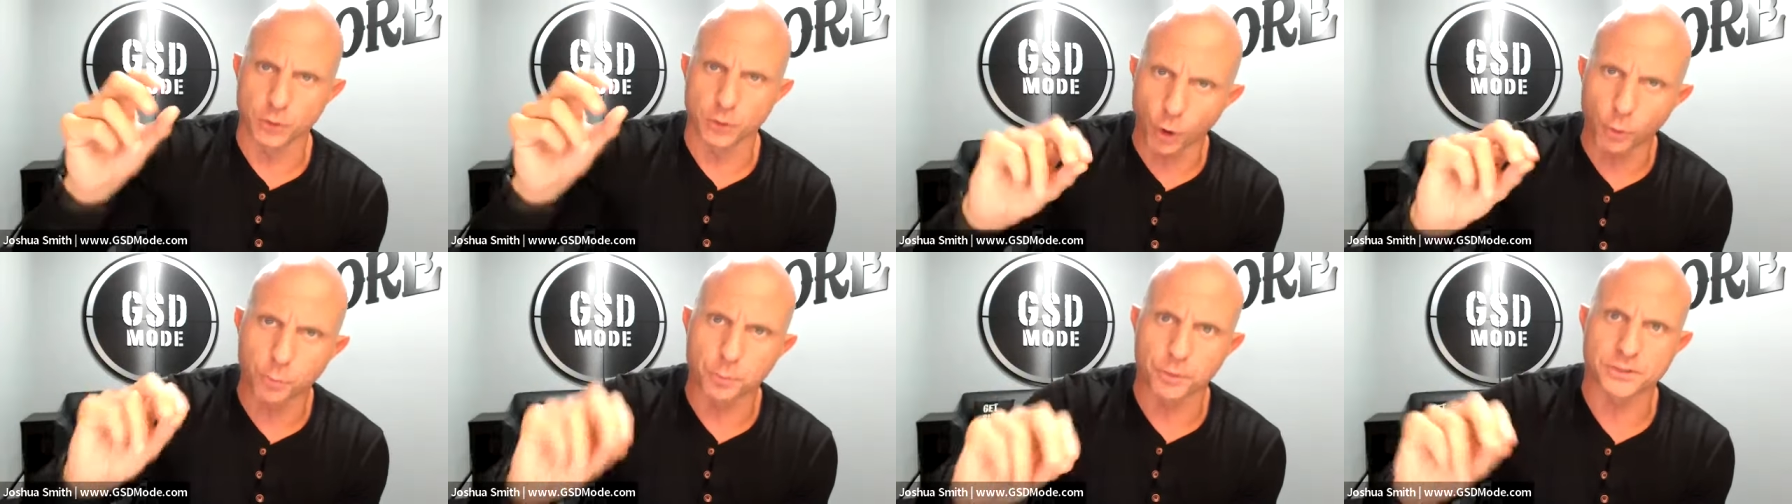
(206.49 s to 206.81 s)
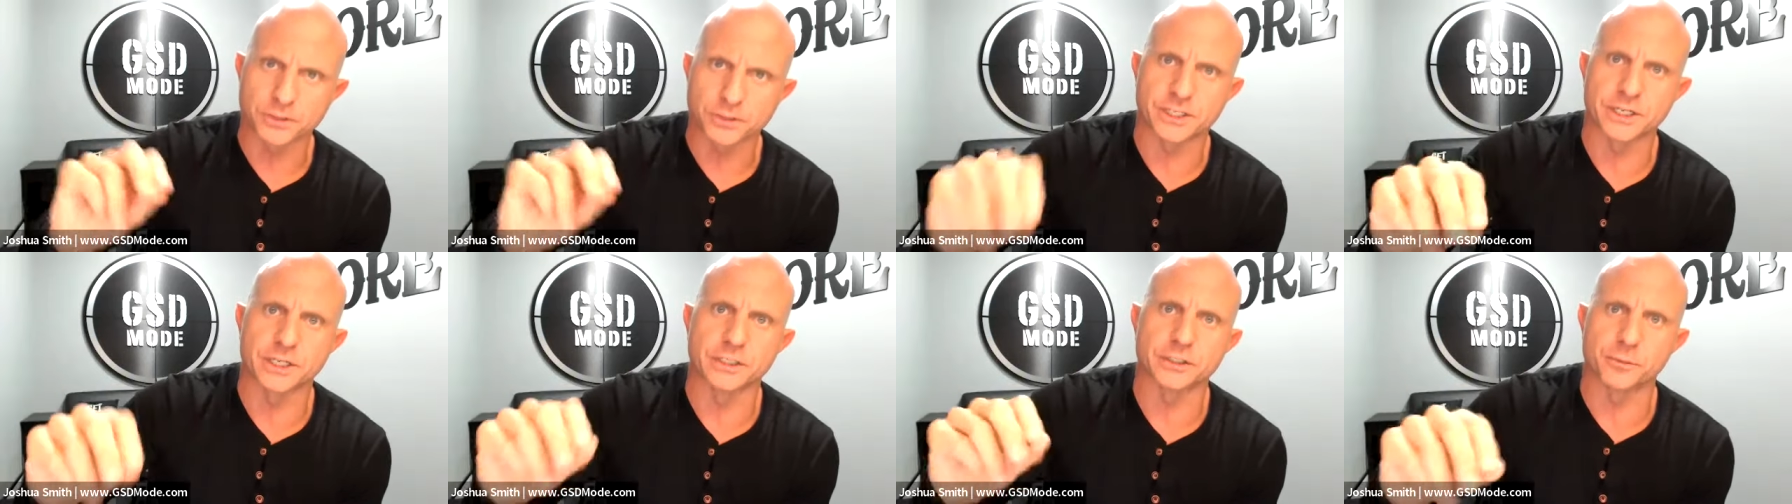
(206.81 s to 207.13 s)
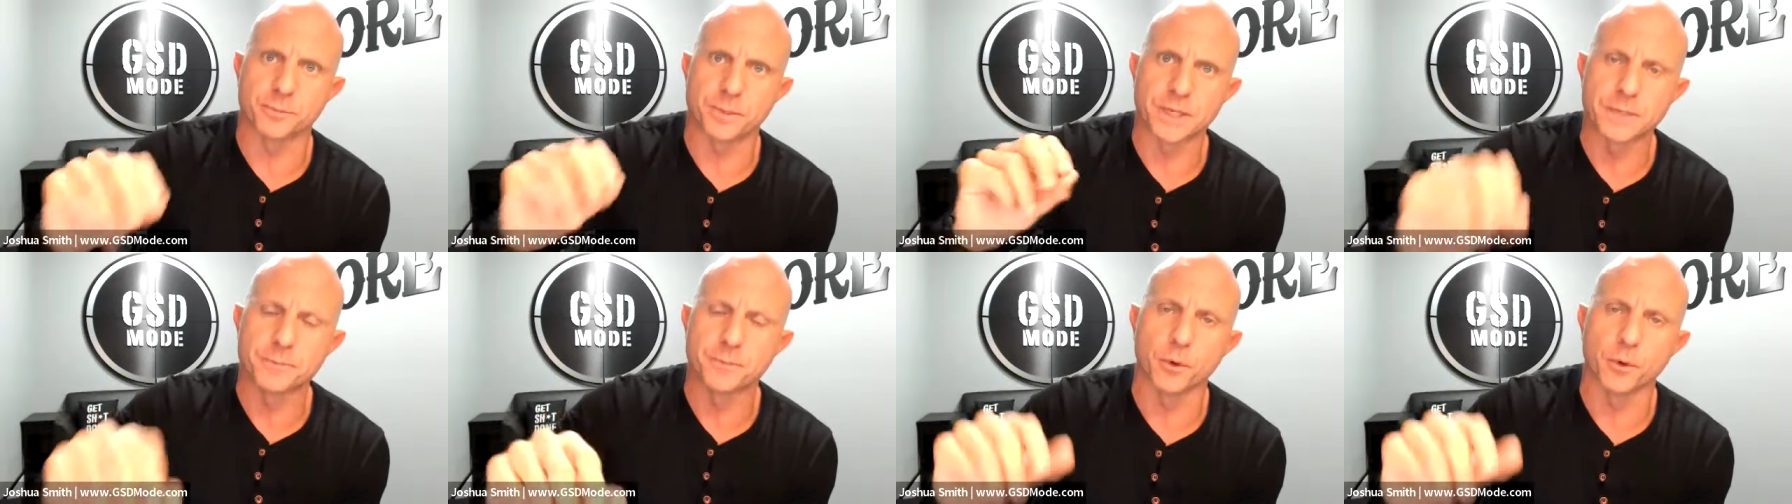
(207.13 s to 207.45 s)
low percentage
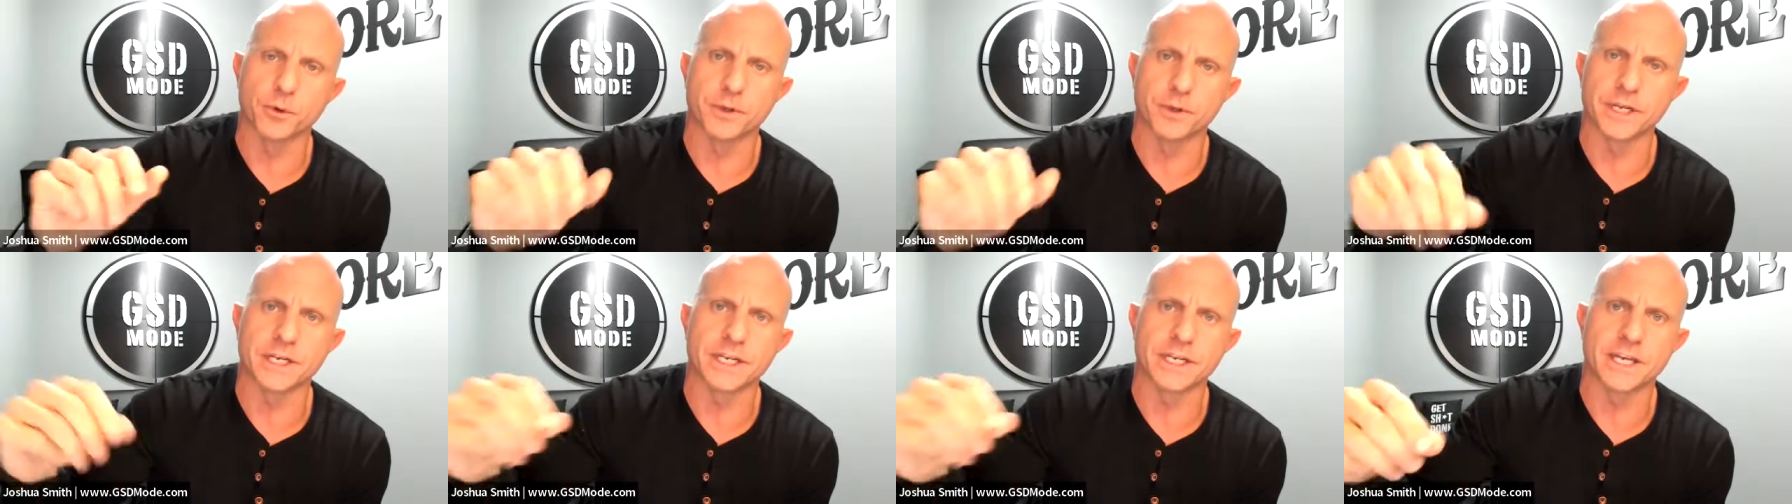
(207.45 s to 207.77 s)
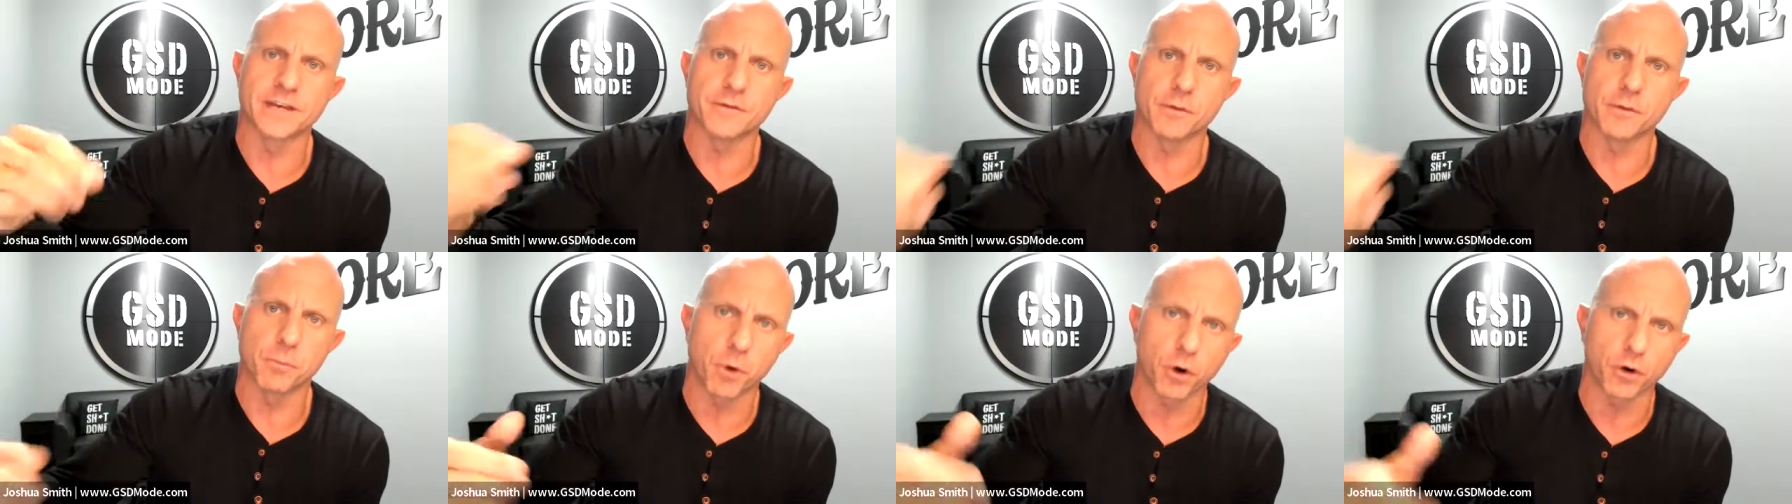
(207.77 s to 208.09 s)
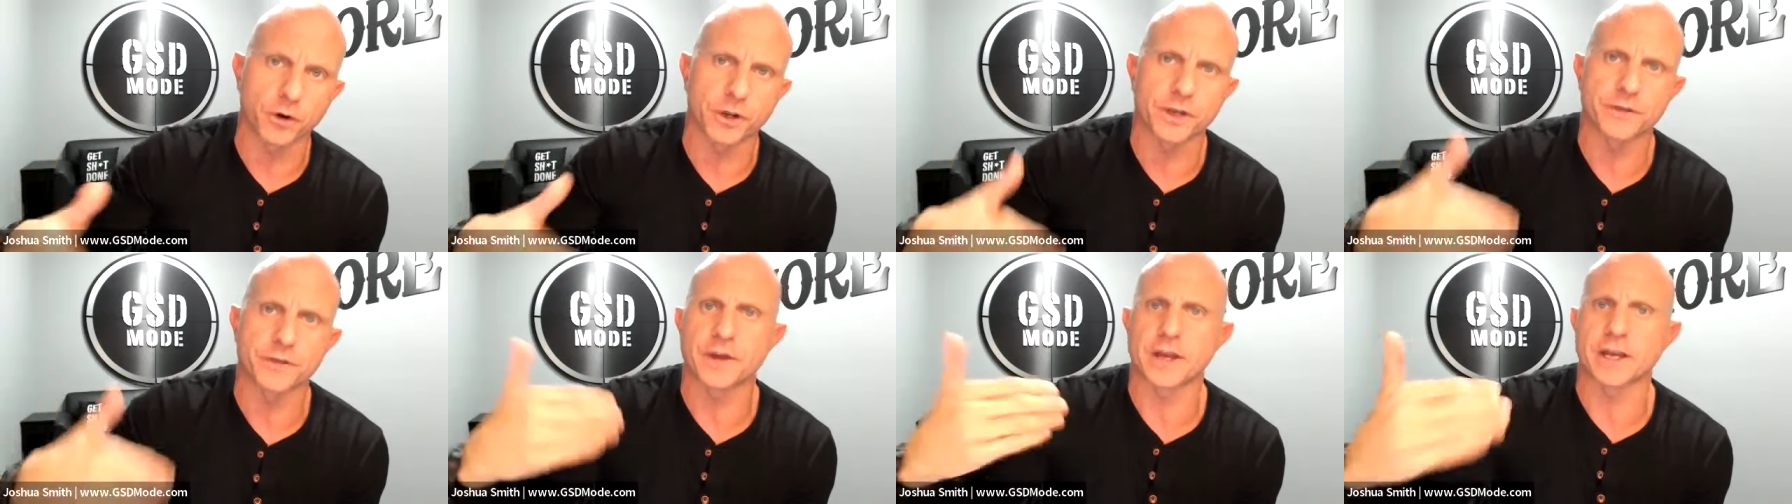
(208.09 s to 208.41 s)
of people in any given
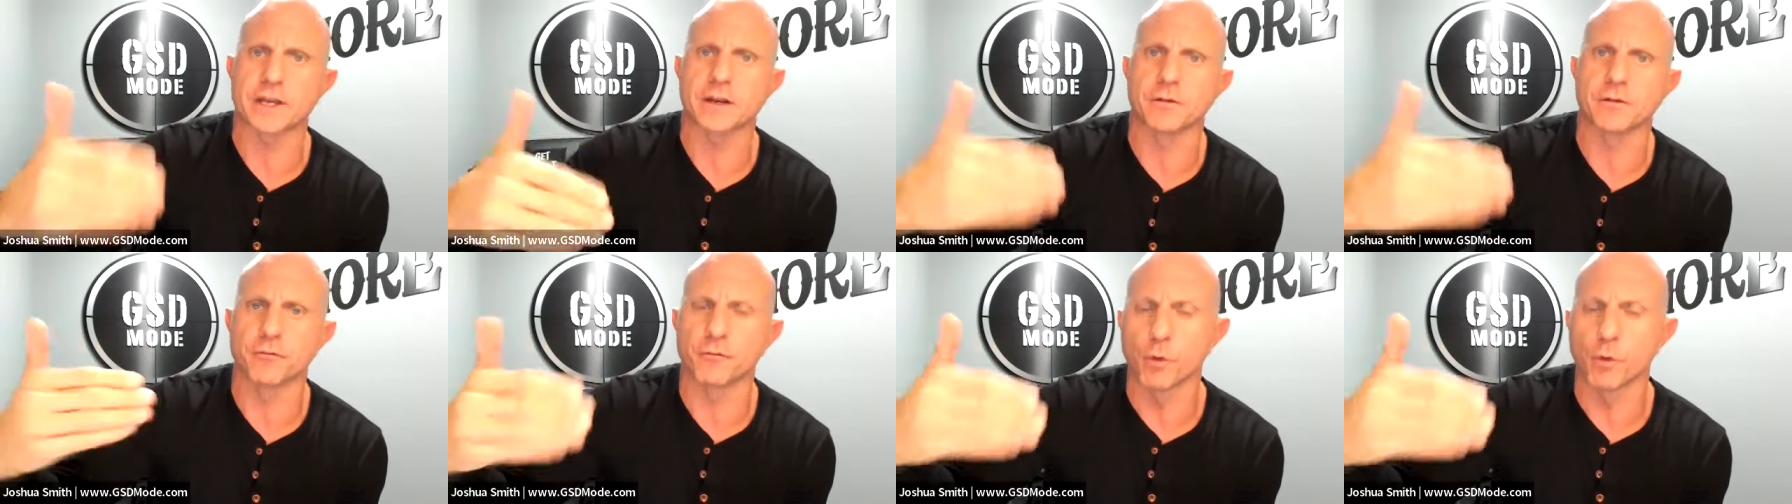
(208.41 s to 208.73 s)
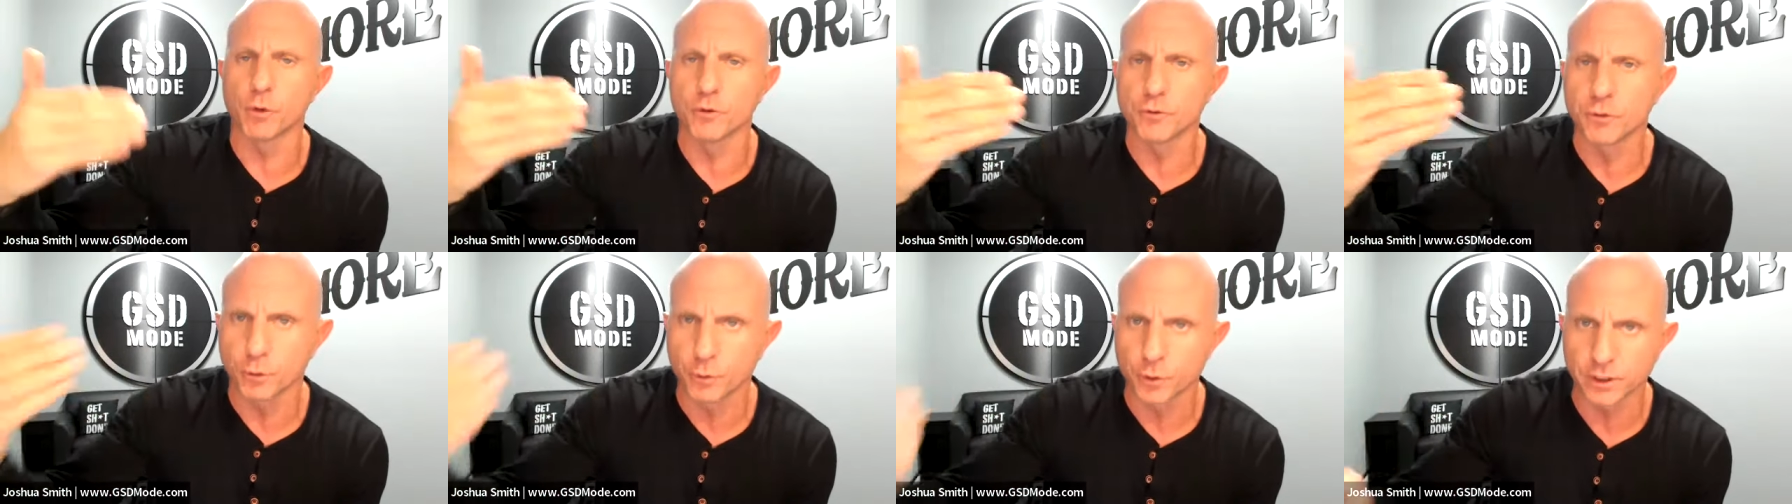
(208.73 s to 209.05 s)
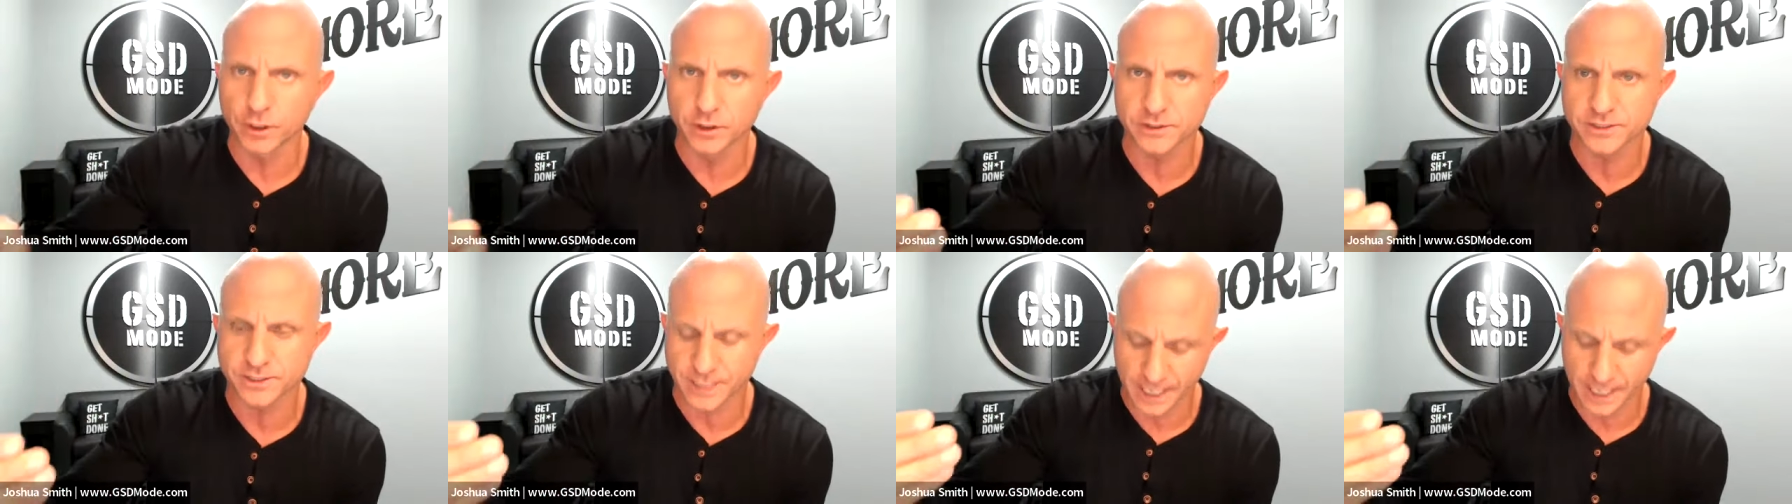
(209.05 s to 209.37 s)
market that can afford the
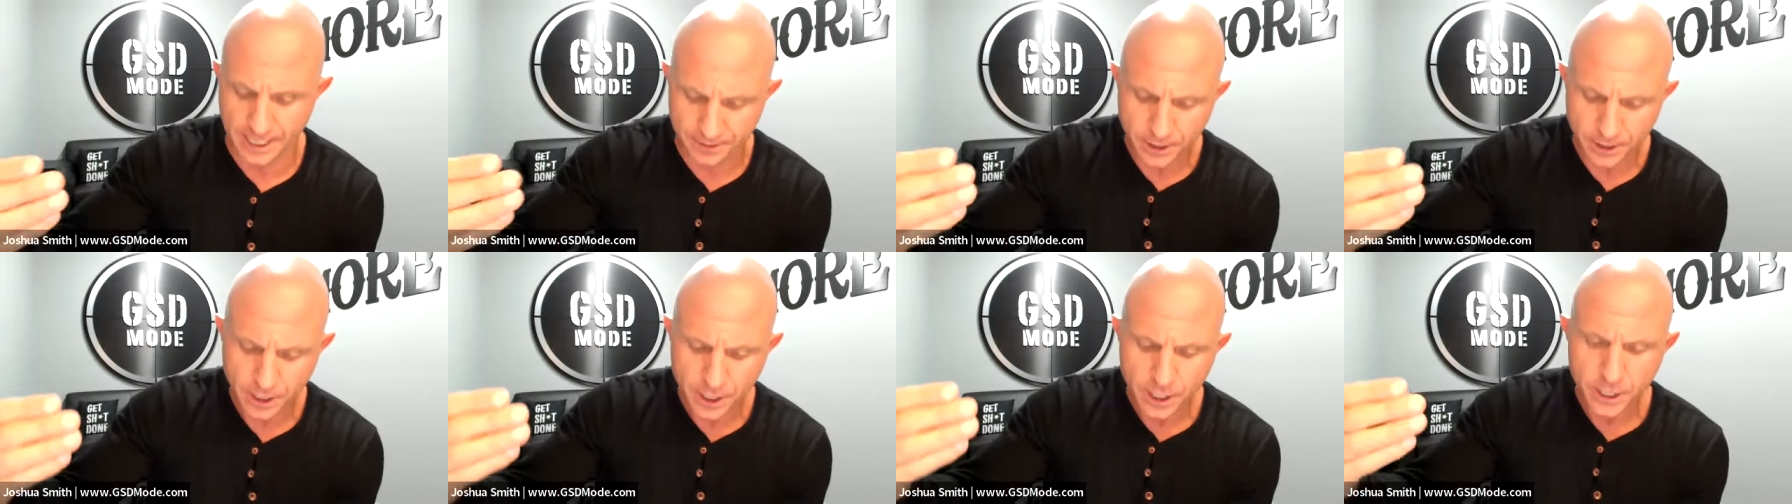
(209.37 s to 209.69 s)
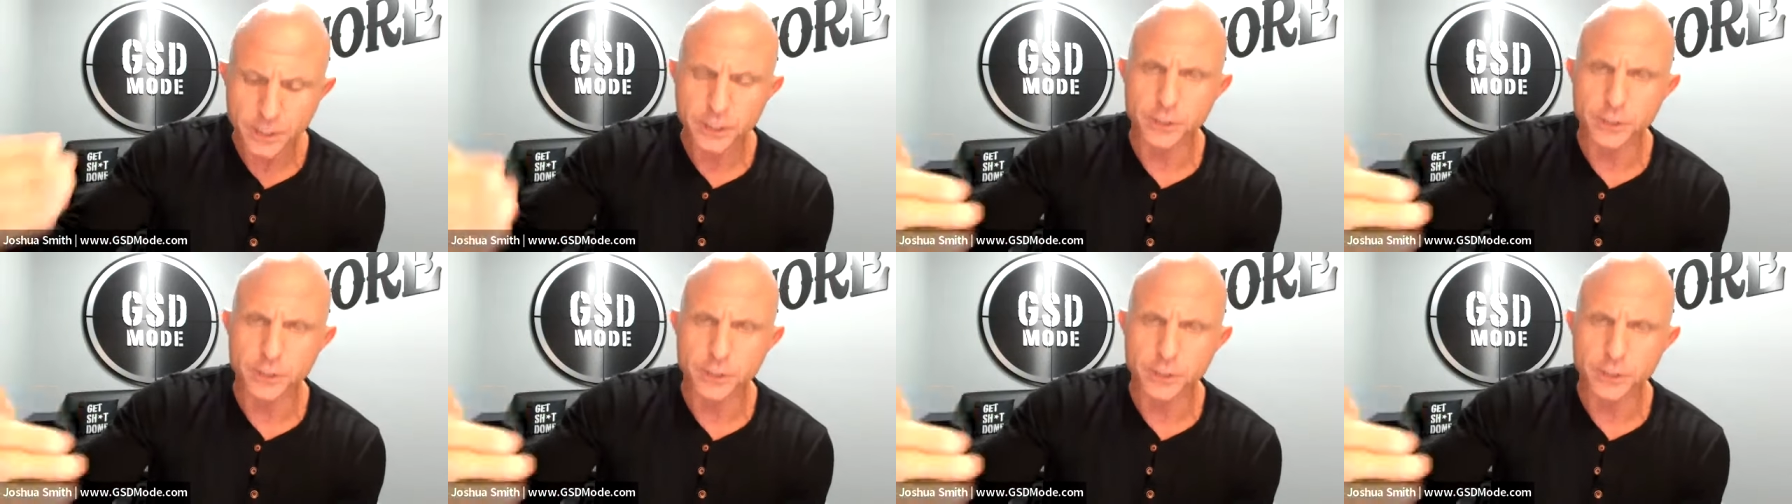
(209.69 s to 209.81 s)
real estate,